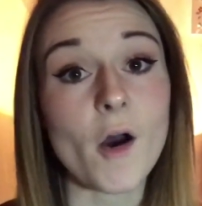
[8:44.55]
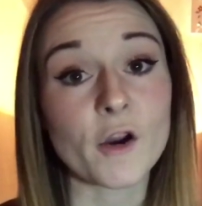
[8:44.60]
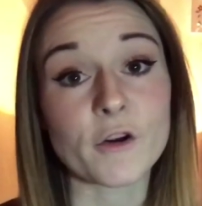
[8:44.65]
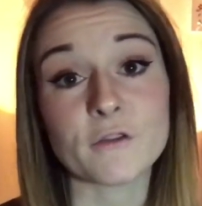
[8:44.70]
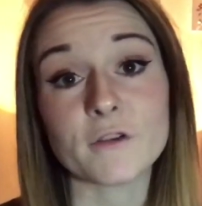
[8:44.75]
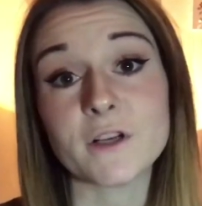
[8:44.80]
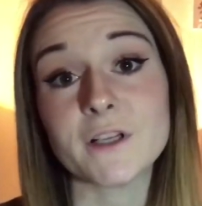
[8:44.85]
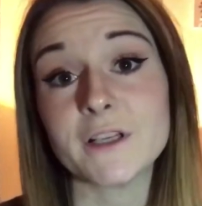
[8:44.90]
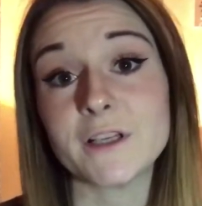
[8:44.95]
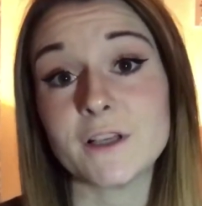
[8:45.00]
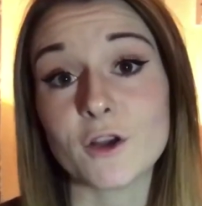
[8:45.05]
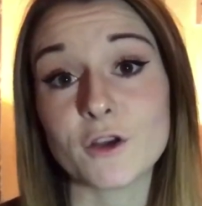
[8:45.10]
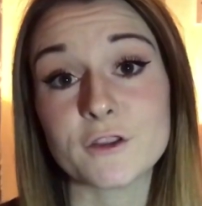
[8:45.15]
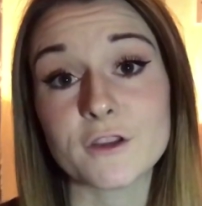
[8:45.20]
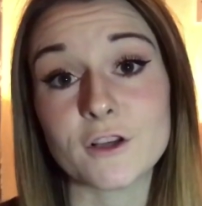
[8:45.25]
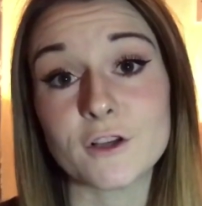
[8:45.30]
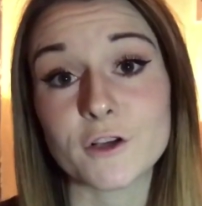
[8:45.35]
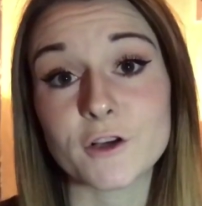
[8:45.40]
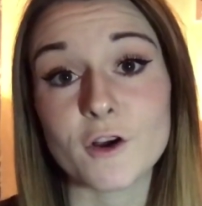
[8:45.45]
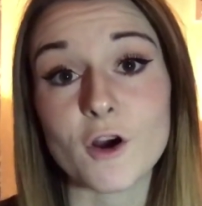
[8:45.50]
I really
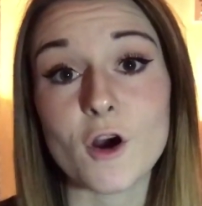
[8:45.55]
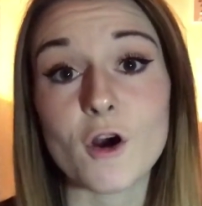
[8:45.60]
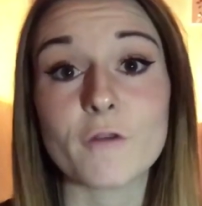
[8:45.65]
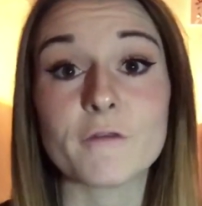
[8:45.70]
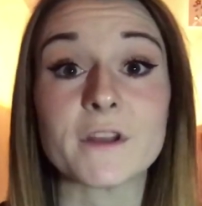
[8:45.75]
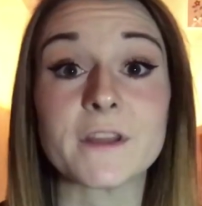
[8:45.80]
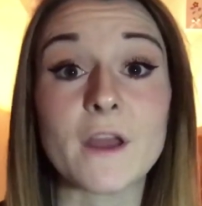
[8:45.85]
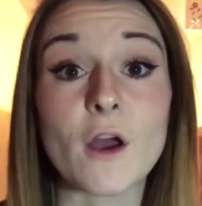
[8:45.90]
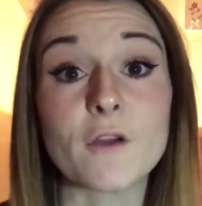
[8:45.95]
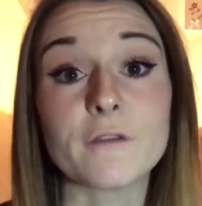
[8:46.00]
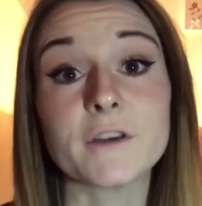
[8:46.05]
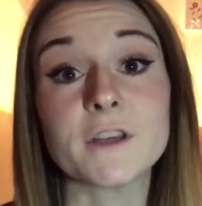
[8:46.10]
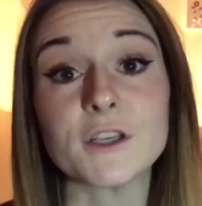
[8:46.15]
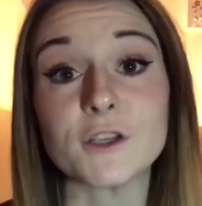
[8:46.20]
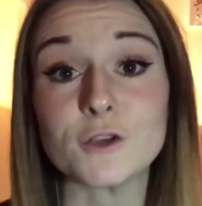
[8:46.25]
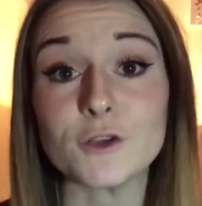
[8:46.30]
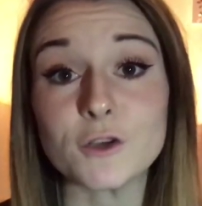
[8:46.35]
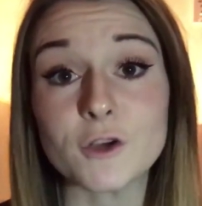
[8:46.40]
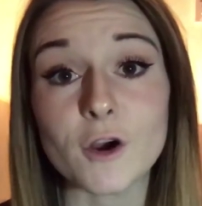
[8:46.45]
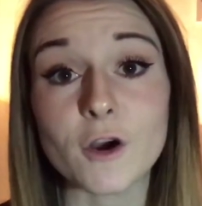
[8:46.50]
like the look of, and that I
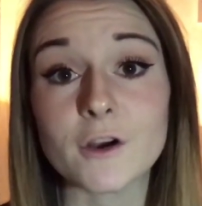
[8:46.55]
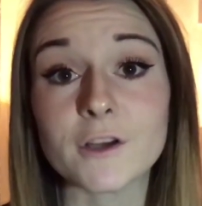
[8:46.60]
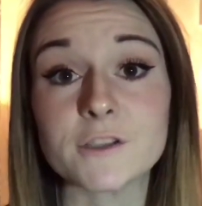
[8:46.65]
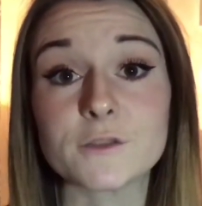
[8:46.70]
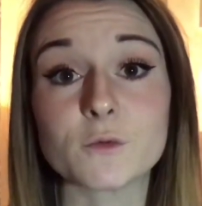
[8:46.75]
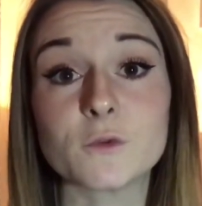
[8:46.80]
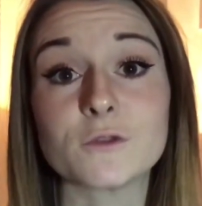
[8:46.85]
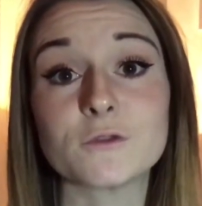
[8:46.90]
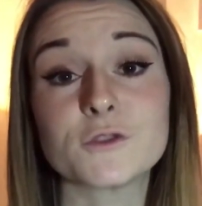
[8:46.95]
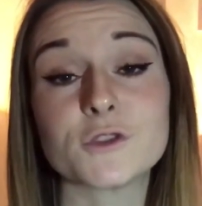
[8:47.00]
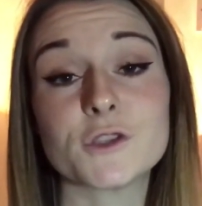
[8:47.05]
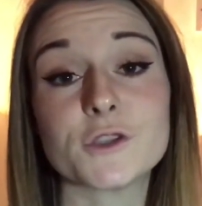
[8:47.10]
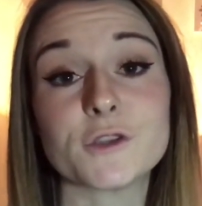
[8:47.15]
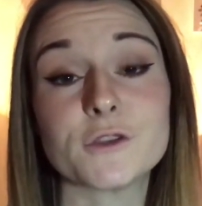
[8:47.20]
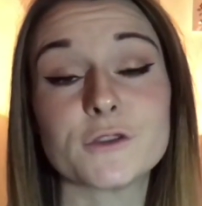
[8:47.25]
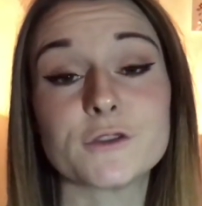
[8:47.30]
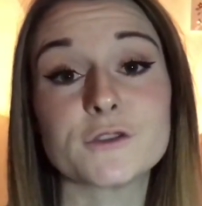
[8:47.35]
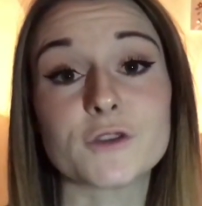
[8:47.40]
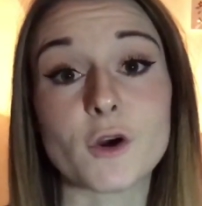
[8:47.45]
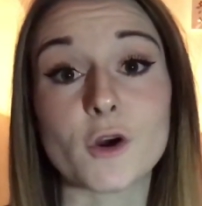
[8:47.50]
think you guys will
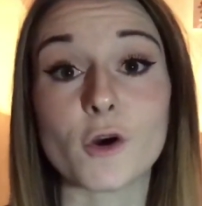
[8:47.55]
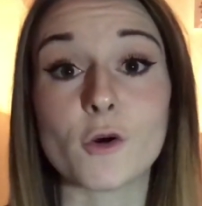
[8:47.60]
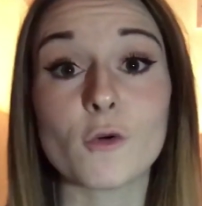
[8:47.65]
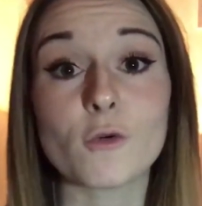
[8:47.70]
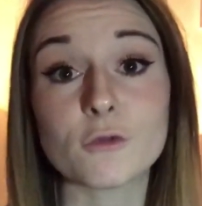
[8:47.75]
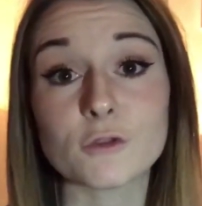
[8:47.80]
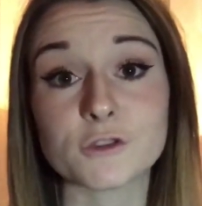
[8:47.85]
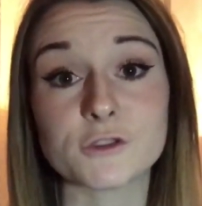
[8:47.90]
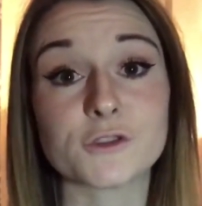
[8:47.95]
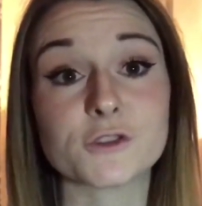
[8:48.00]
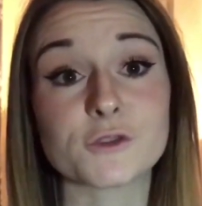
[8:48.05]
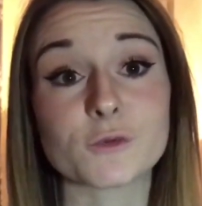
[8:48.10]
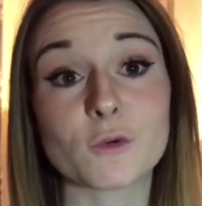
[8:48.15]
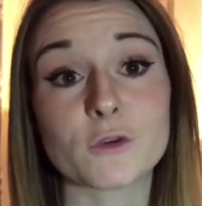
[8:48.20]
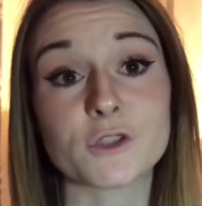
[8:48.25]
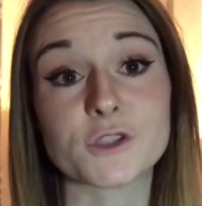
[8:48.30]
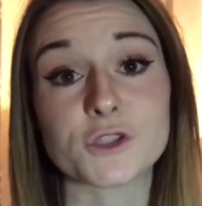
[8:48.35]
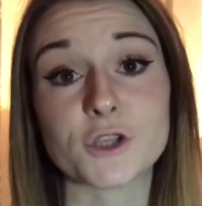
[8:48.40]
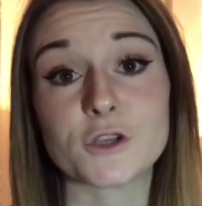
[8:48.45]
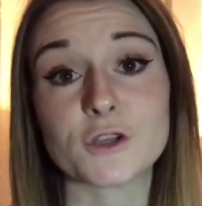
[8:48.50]
too. So I also just
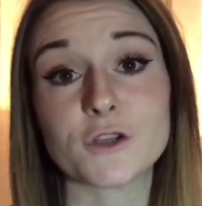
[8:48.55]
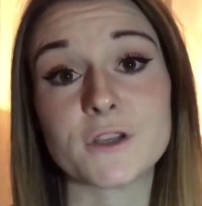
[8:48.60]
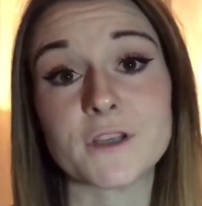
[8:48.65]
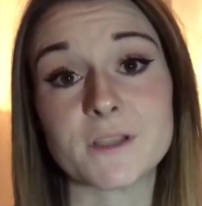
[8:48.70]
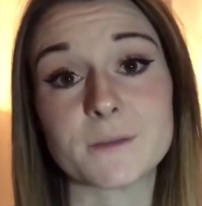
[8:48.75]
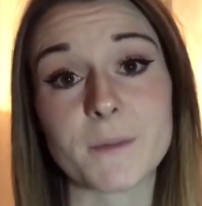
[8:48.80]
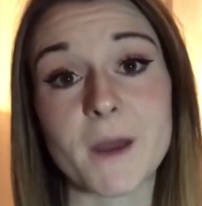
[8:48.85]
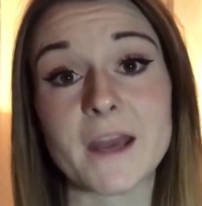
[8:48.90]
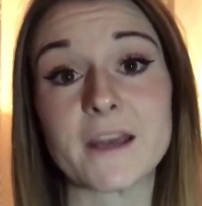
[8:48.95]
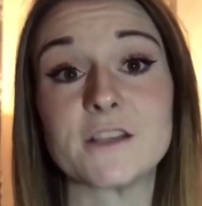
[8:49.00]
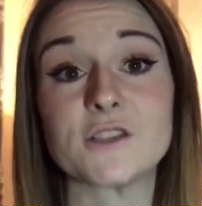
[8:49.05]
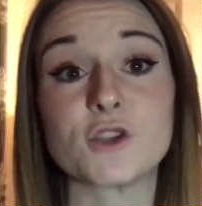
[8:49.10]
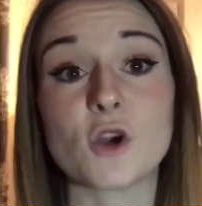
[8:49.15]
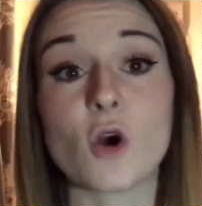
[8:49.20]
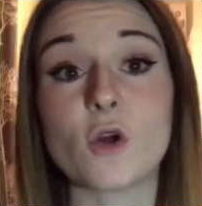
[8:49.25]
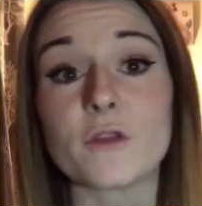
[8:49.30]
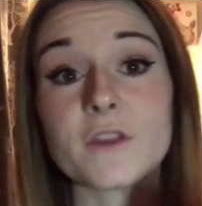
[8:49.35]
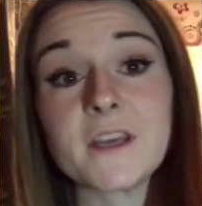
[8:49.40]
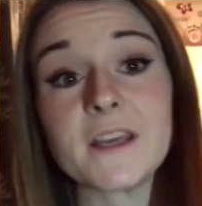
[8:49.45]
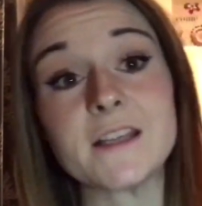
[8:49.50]
want to show you this page
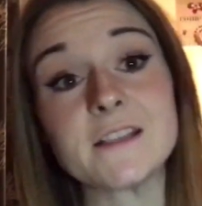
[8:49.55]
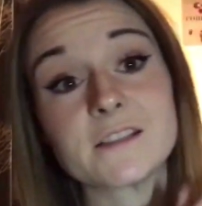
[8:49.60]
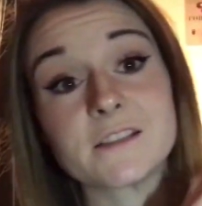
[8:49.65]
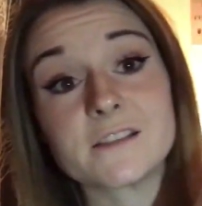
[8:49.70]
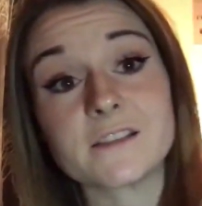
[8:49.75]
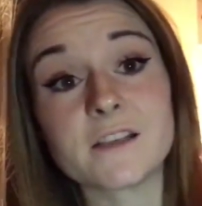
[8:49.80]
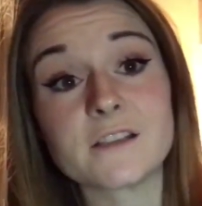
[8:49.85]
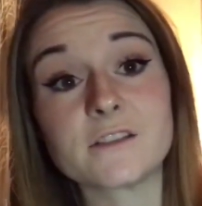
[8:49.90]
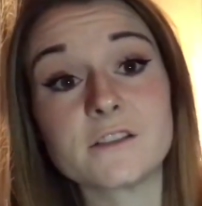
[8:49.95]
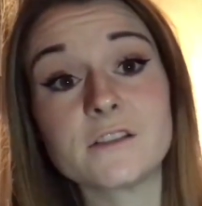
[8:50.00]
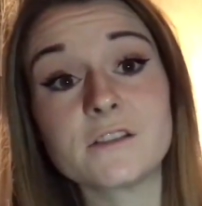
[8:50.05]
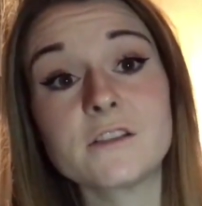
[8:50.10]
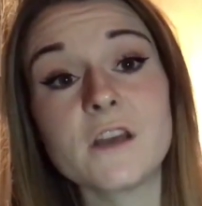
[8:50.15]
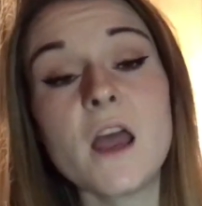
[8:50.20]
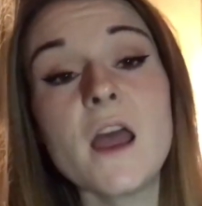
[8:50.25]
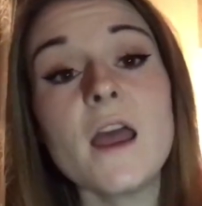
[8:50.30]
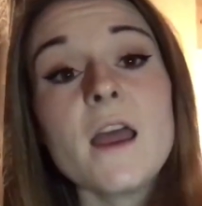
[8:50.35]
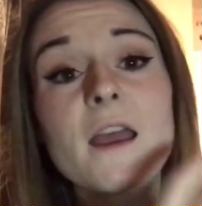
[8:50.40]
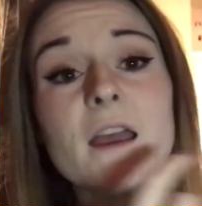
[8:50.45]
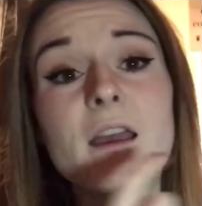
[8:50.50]
on the intercessors.